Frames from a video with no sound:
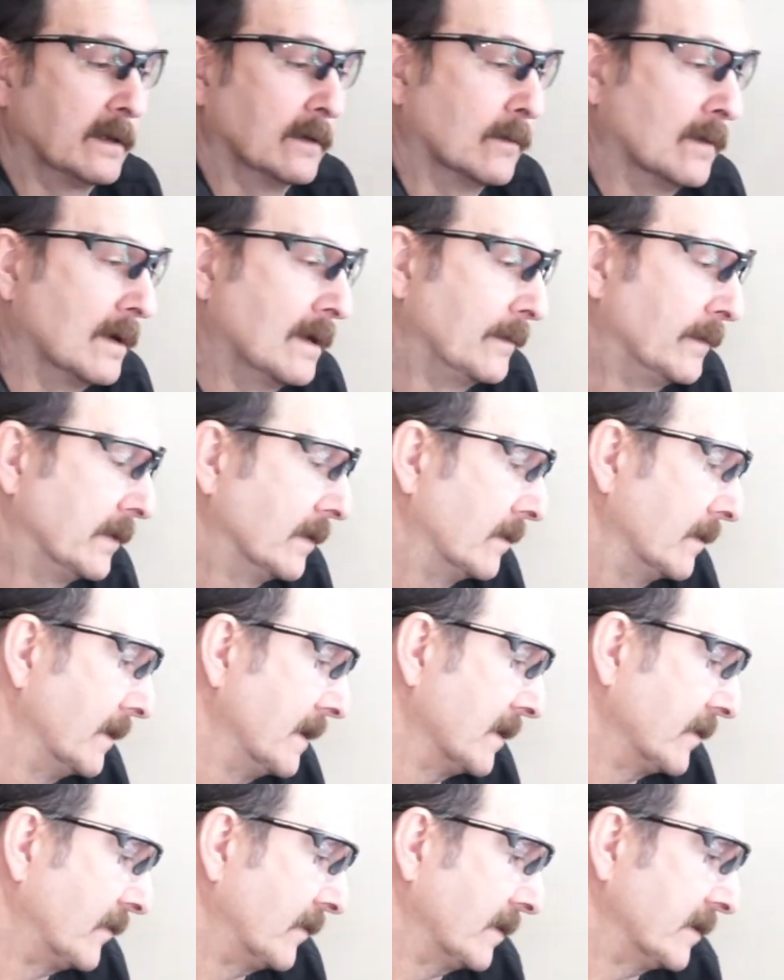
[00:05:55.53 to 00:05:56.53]
while I'm doing
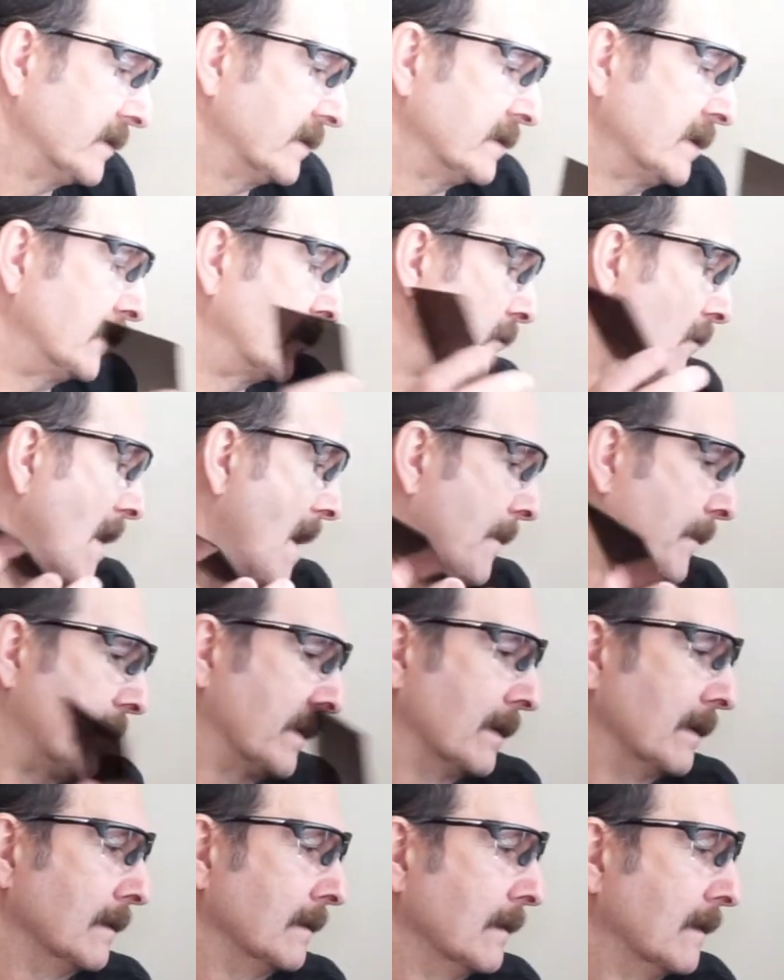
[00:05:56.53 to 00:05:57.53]
this. This is a
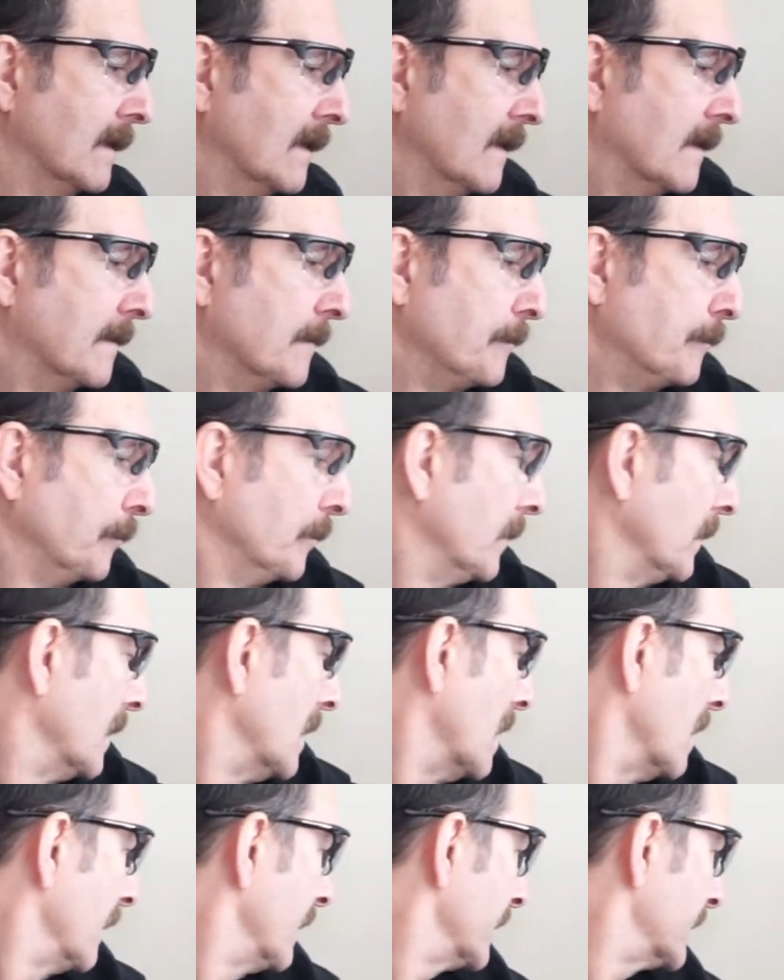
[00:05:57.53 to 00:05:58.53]
drop-in.
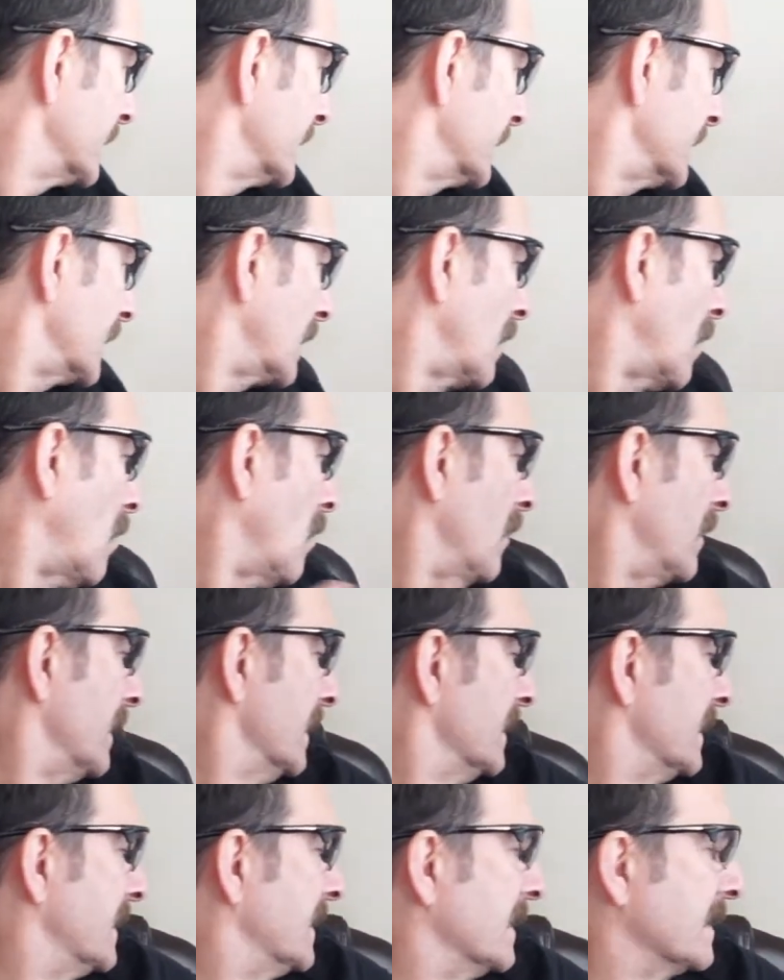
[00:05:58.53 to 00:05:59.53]
Now this is a
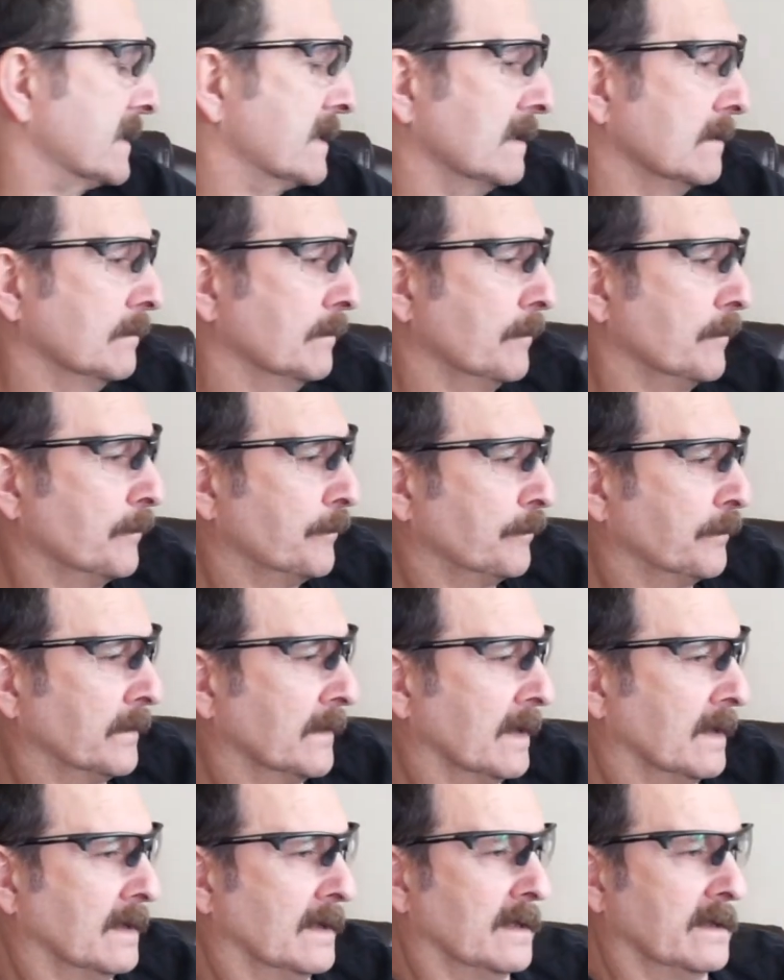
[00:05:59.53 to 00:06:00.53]
Koken system.
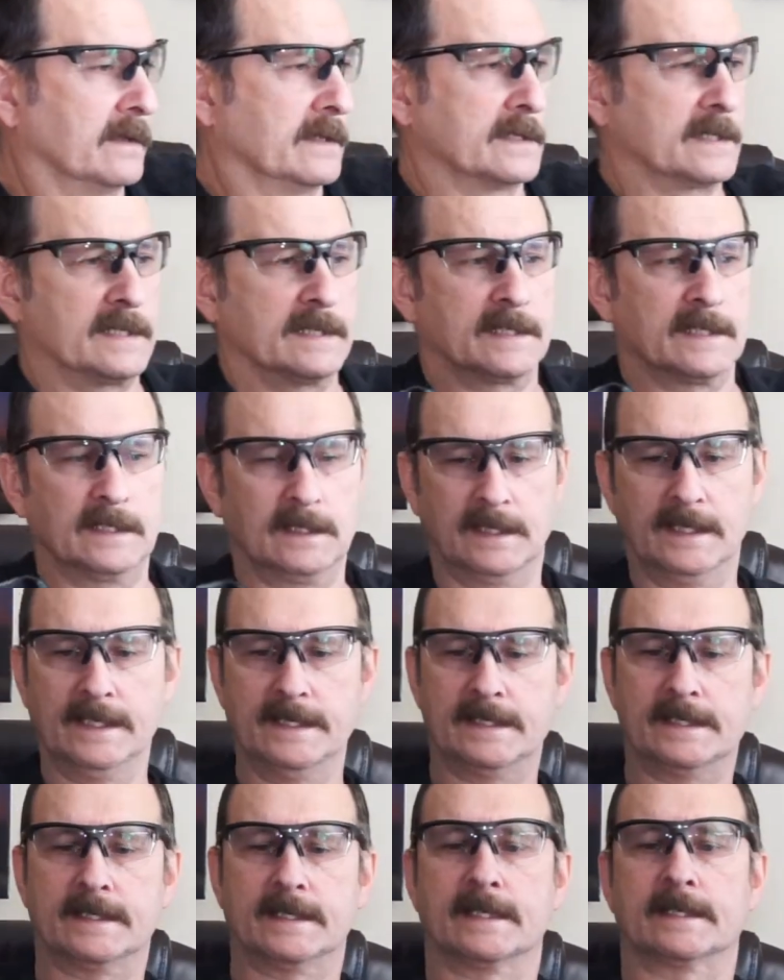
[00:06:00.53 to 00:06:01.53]
This is a
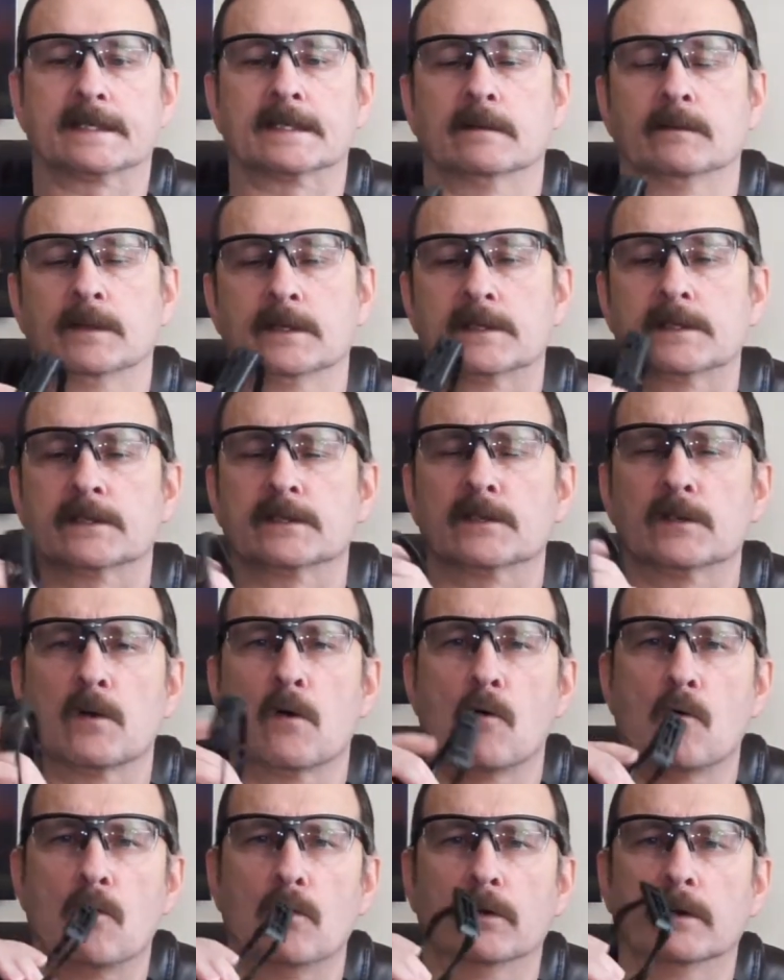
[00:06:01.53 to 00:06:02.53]
Lee system. This is an
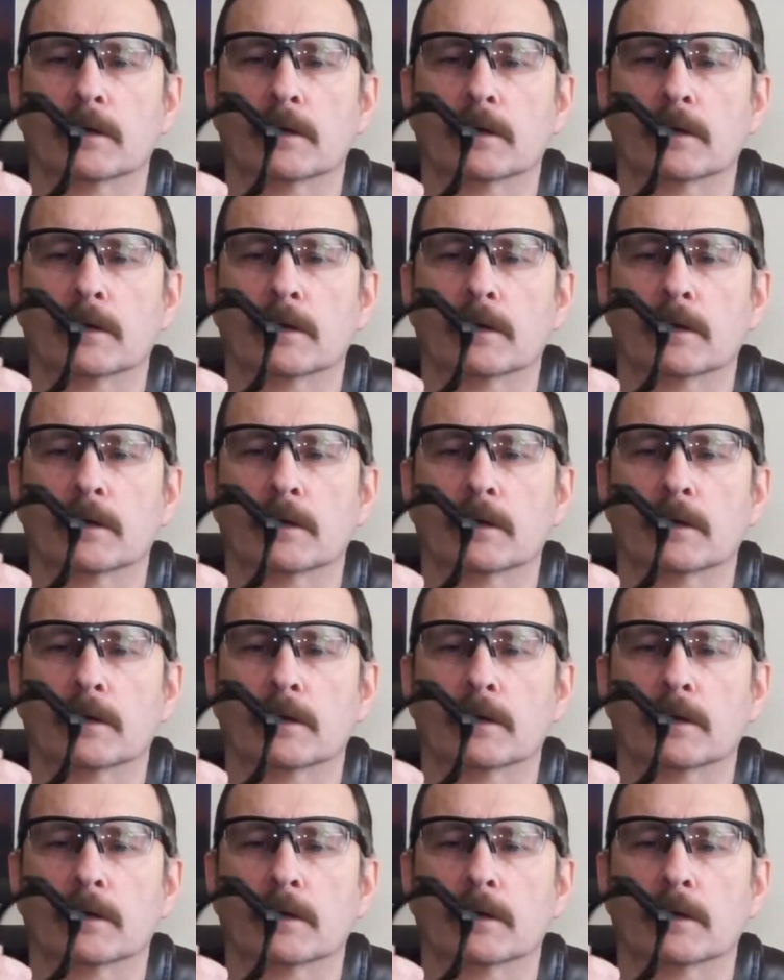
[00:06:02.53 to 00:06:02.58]
older